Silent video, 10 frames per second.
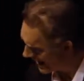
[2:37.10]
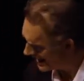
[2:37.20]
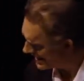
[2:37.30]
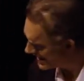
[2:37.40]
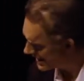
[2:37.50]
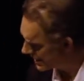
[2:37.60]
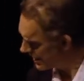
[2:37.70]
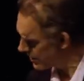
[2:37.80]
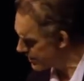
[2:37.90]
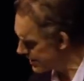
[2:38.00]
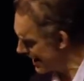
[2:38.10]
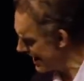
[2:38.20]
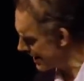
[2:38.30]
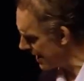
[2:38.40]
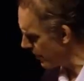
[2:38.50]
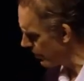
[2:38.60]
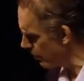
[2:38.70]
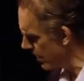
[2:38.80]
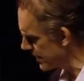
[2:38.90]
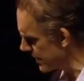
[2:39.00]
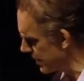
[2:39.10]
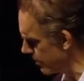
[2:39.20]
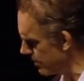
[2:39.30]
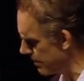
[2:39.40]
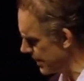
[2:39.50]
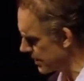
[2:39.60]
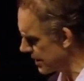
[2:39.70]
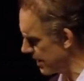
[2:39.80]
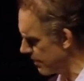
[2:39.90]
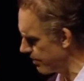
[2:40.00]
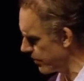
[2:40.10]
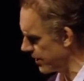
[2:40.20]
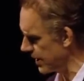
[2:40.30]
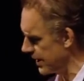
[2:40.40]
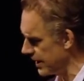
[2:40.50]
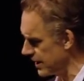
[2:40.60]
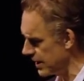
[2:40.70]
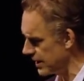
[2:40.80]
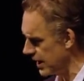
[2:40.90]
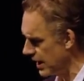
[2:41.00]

easy to understand how it was that human beings came up with the idea that